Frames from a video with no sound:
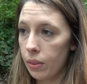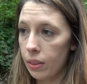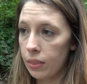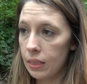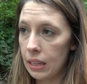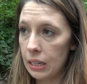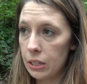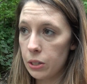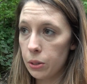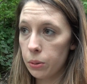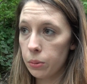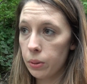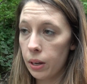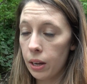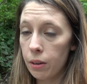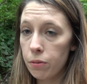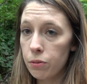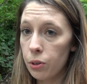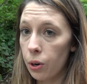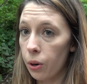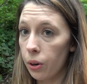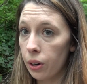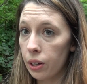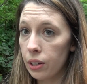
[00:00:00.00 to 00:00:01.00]
They don't have
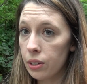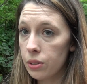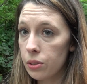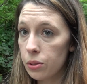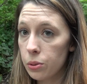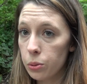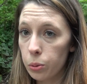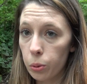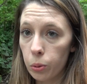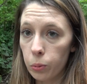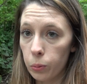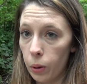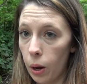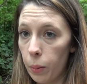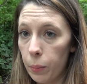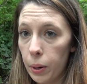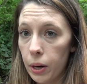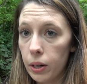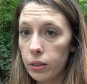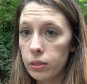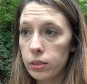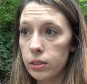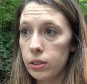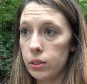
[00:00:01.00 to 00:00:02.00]
Targets or
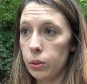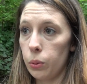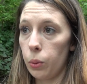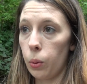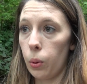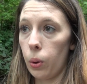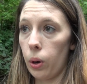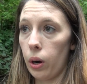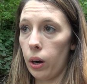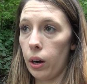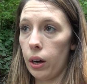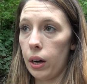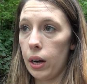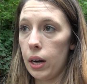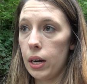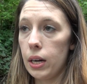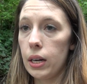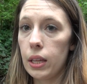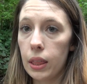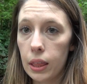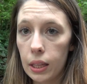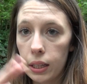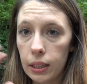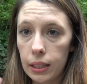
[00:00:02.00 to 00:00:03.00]
Walmarts or
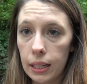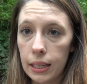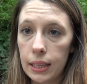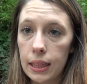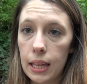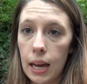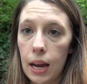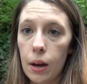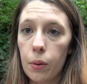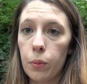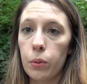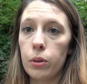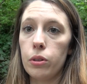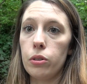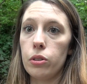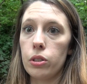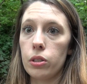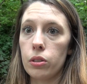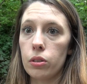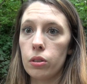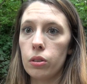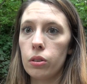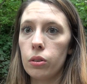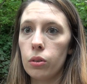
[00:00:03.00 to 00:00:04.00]
anything like that where you
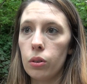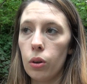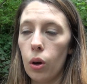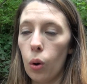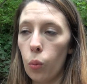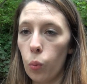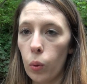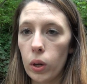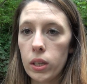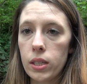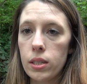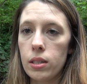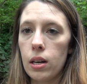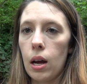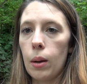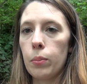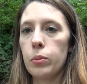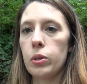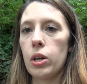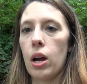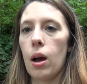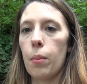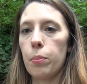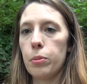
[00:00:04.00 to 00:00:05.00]
just a one-stop
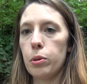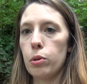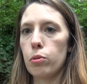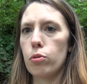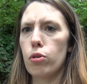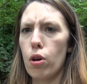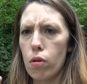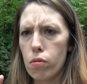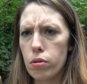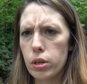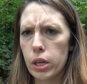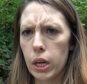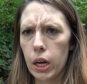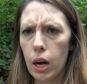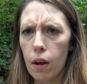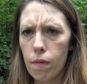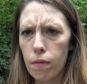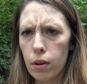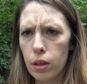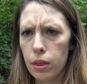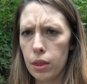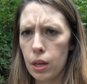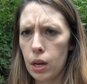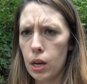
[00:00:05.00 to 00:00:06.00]
shop, you go and get
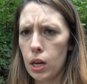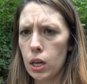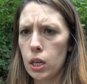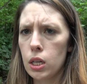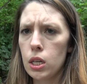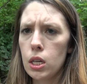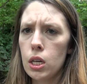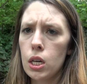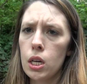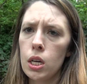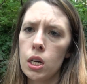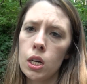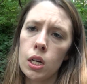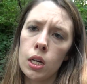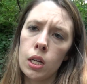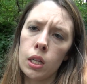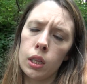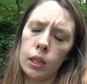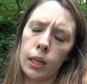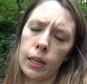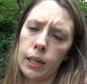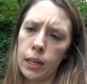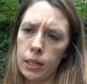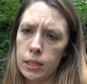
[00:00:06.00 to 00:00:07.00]
everything.
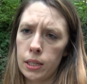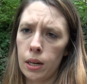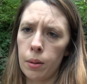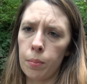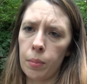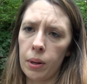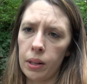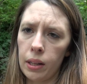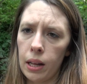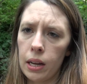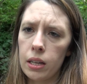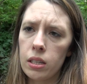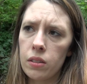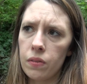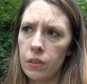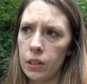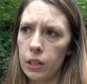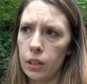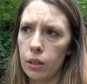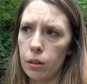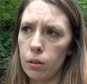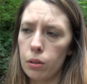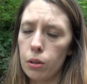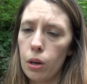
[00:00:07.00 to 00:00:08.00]
Like I said in my last
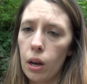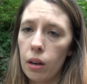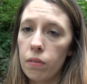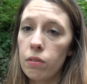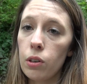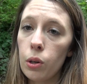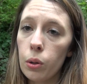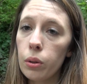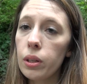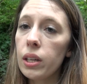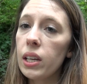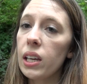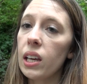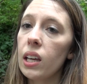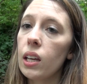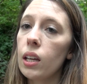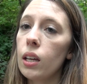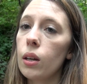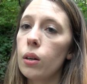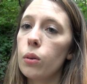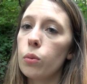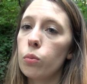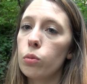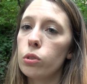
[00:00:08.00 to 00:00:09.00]
video, you have to only
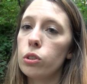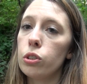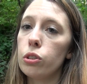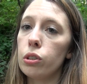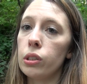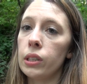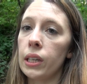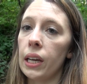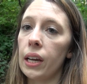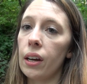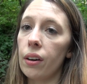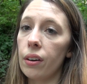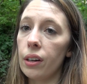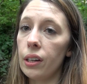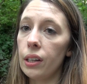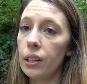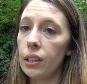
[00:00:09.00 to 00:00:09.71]
get what you can carry.